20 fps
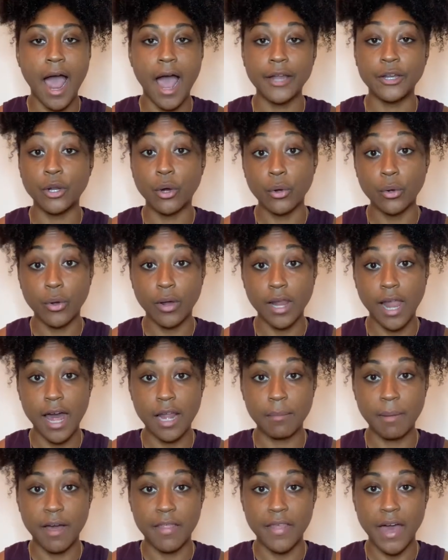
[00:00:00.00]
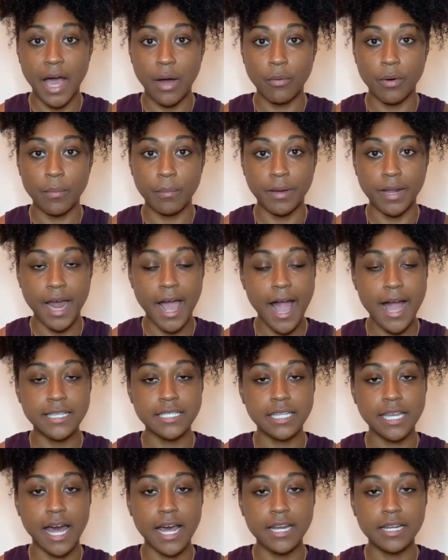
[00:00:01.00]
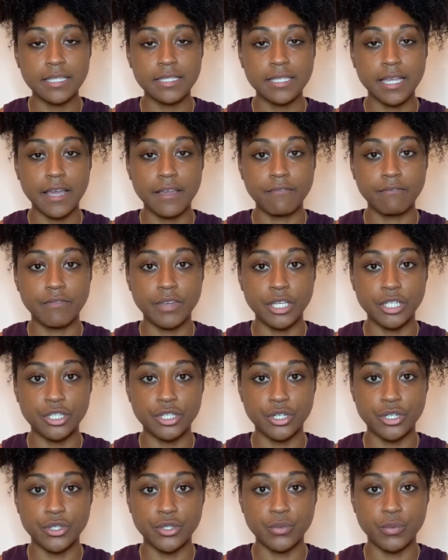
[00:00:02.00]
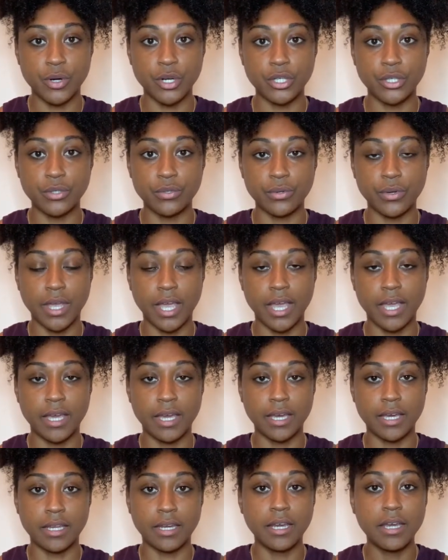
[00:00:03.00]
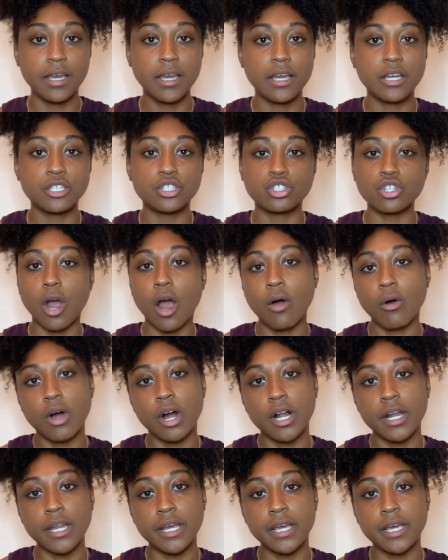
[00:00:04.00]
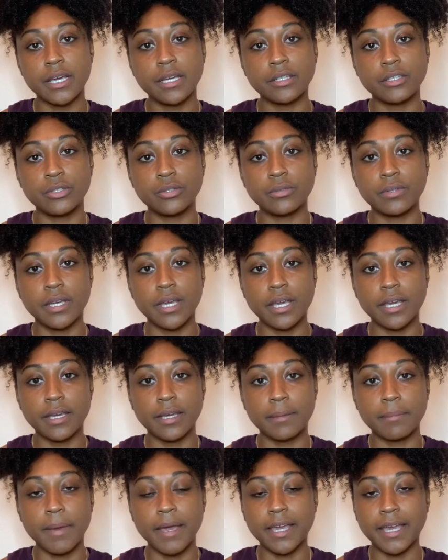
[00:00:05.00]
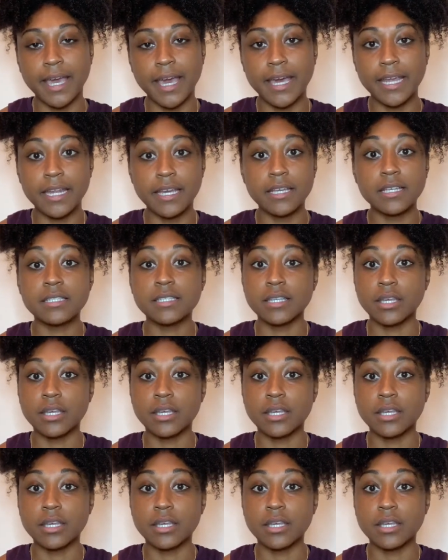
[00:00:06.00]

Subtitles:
I don't know a lot about that one, but it has a lot of the same features where you can draw on it, you can make edits,